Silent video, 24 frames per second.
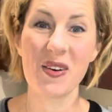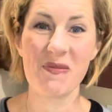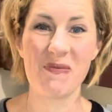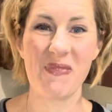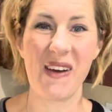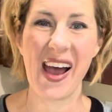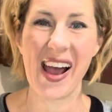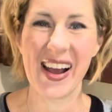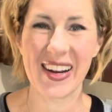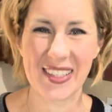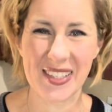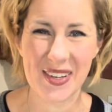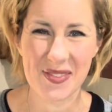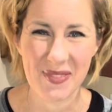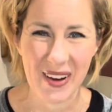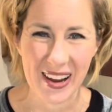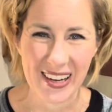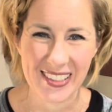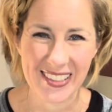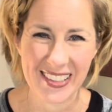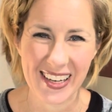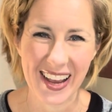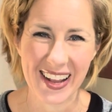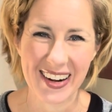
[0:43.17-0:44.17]
back to my
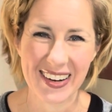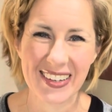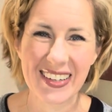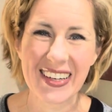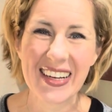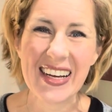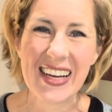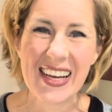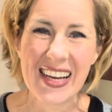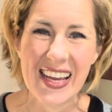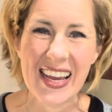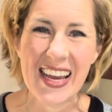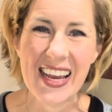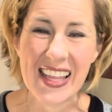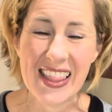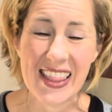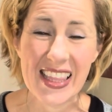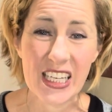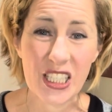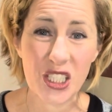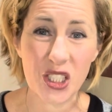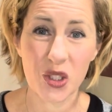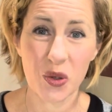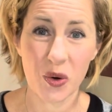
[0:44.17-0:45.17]
channel. In
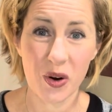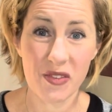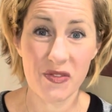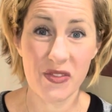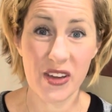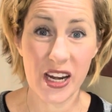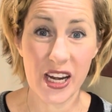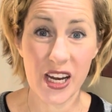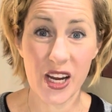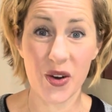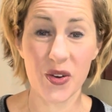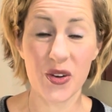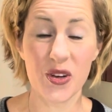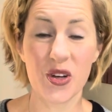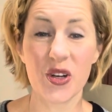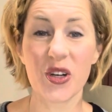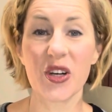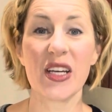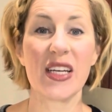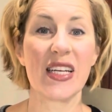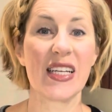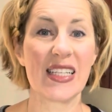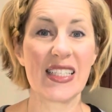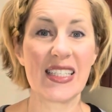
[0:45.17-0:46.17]
this short video, you're
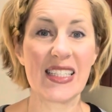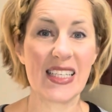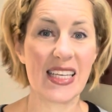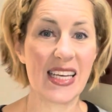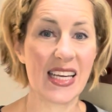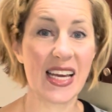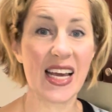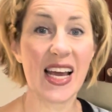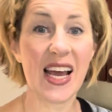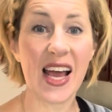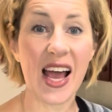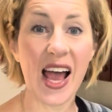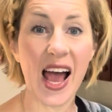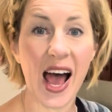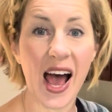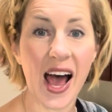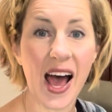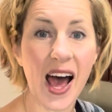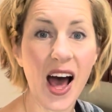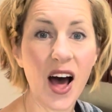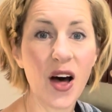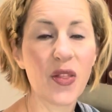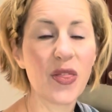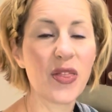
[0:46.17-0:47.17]
going to see a
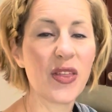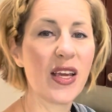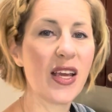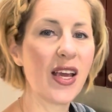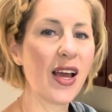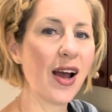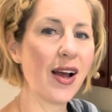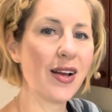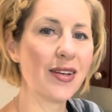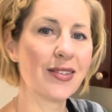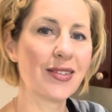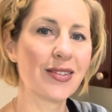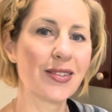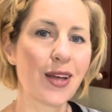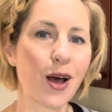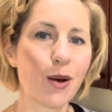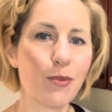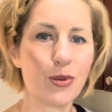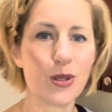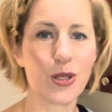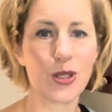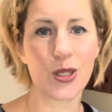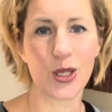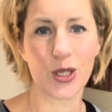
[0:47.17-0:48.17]
healthy
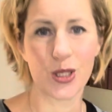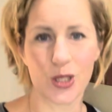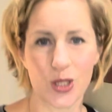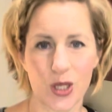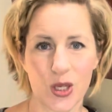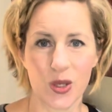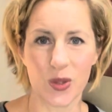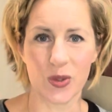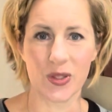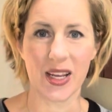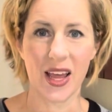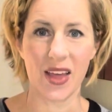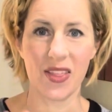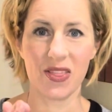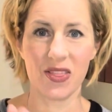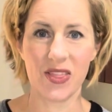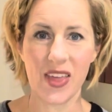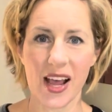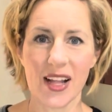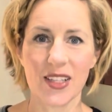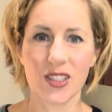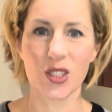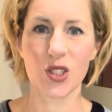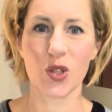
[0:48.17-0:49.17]
substitute. And
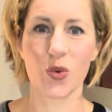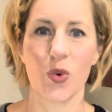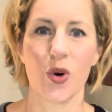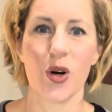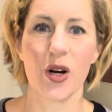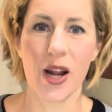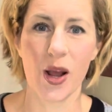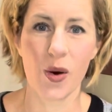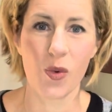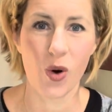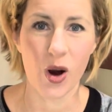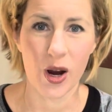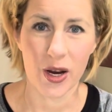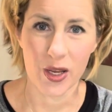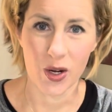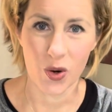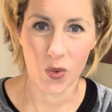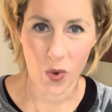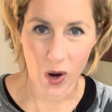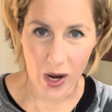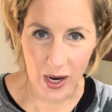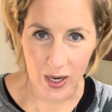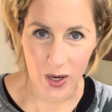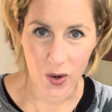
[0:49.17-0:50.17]
that's the word I want you to
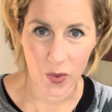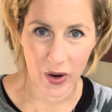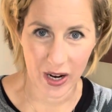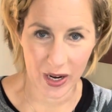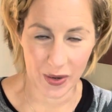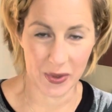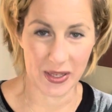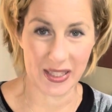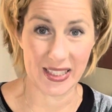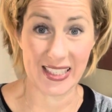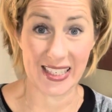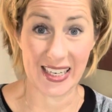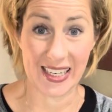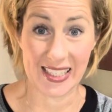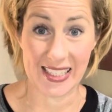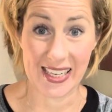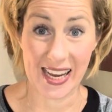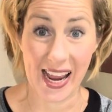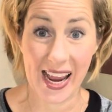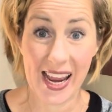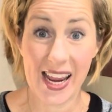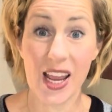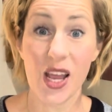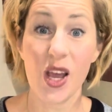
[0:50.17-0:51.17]
walk away with
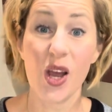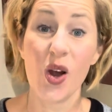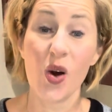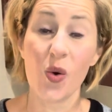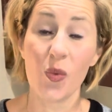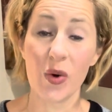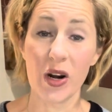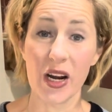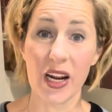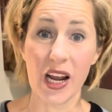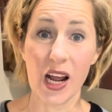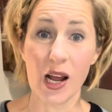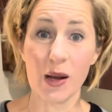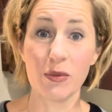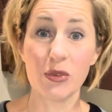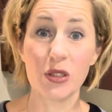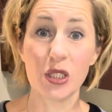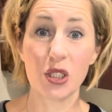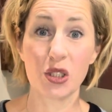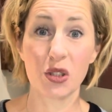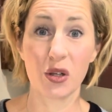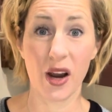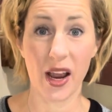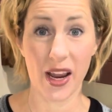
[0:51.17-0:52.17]
today when it comes to
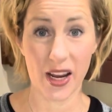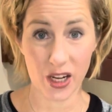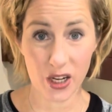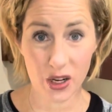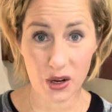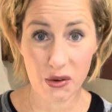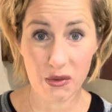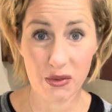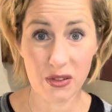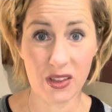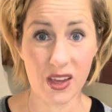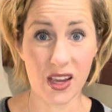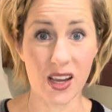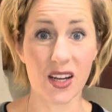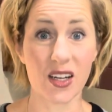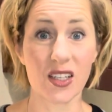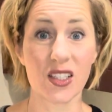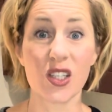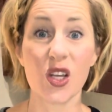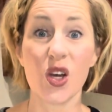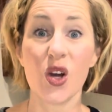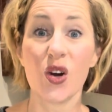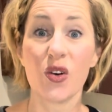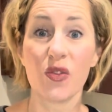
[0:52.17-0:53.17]
trying new
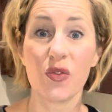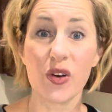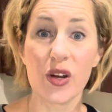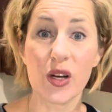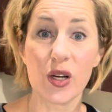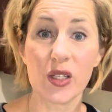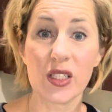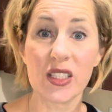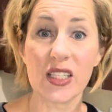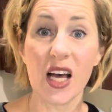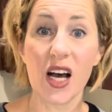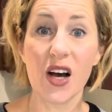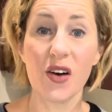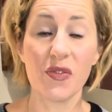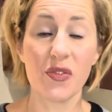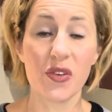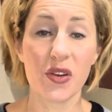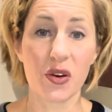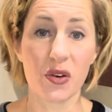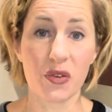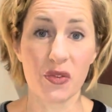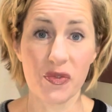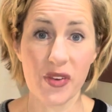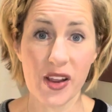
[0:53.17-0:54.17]
things for yourself,
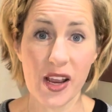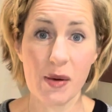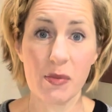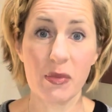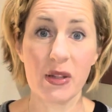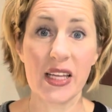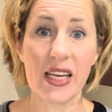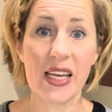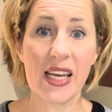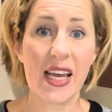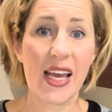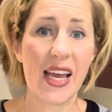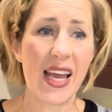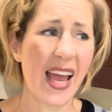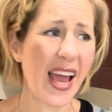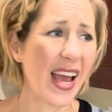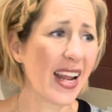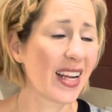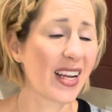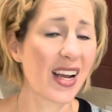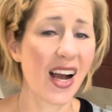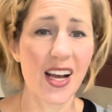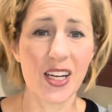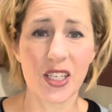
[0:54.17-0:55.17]
your family, and
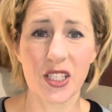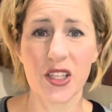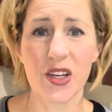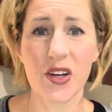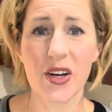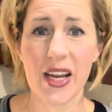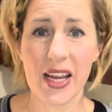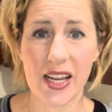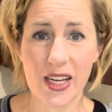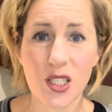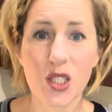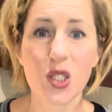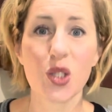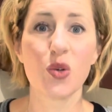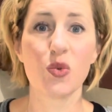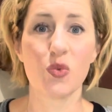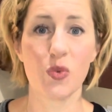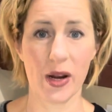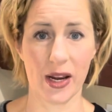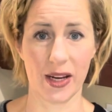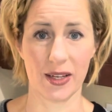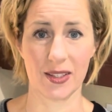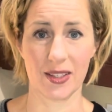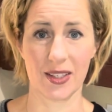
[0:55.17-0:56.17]
gosh, there is the
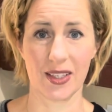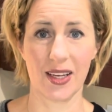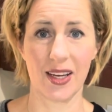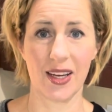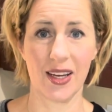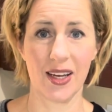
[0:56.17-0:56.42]
risk,